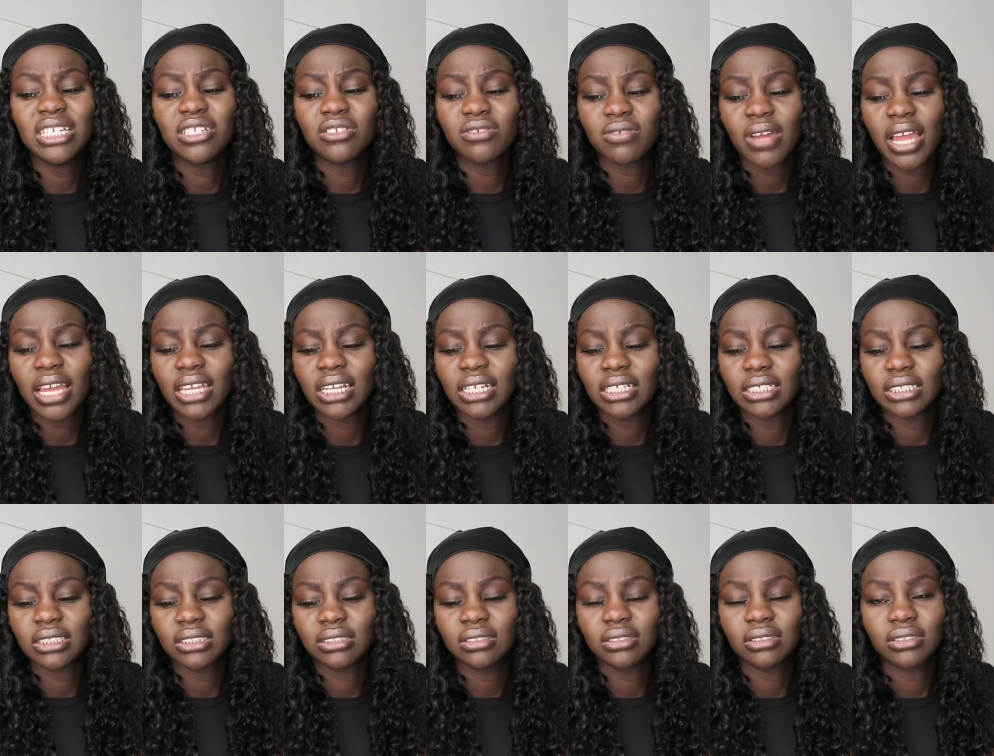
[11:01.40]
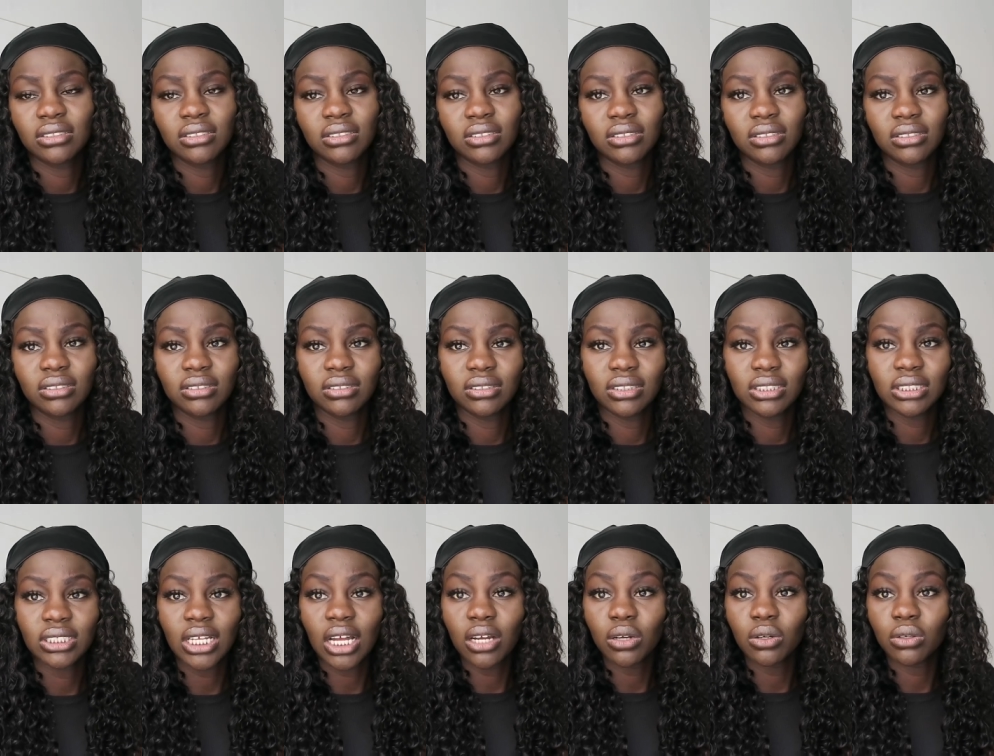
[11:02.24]
tried it. this
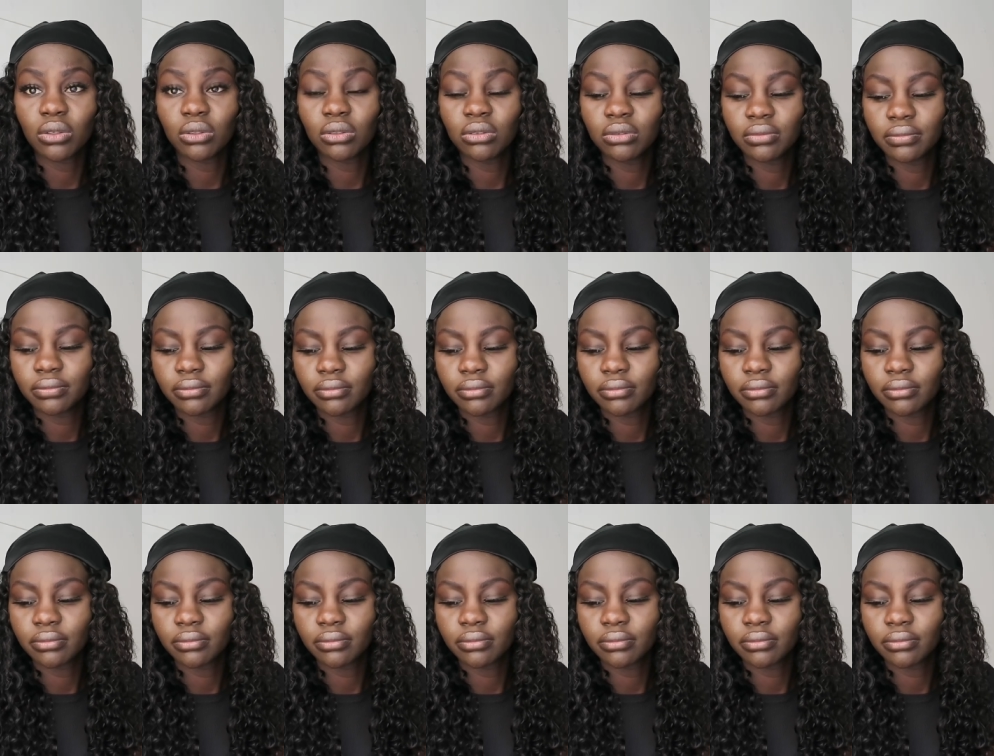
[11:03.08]
uncle.